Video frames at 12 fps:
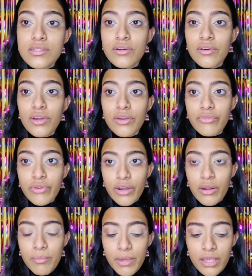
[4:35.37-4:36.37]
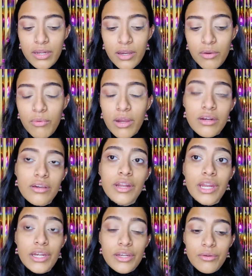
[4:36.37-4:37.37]
Also, if you're a beginner, one
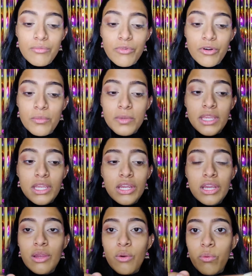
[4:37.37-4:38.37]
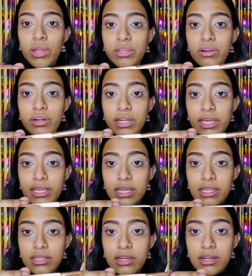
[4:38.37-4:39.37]
great tip would be when you're
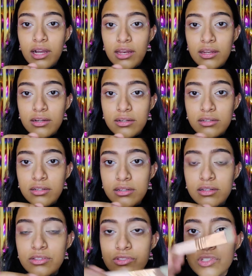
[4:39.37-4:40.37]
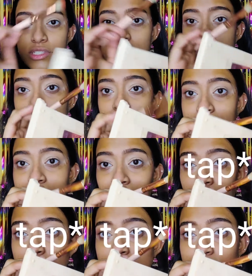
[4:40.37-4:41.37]
taking the color, just
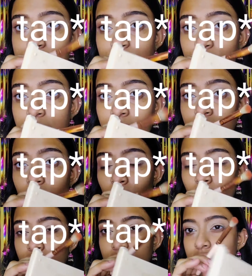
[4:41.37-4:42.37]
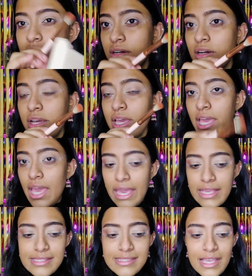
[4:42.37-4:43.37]
dab it so that all the
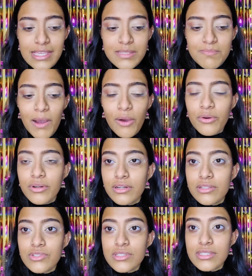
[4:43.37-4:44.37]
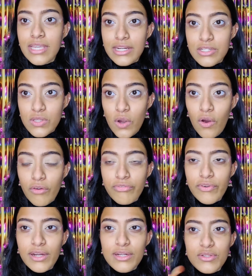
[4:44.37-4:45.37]
excess powder just gets
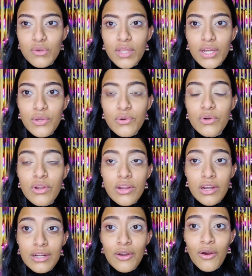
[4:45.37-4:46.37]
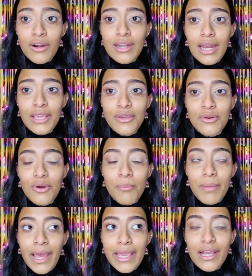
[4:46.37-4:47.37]
off it, so that you're not
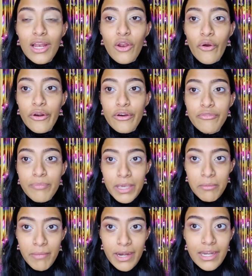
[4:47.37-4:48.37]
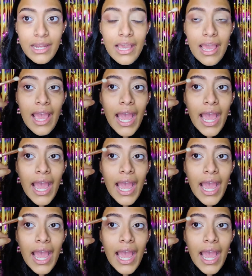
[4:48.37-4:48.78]
applying a lot of pigment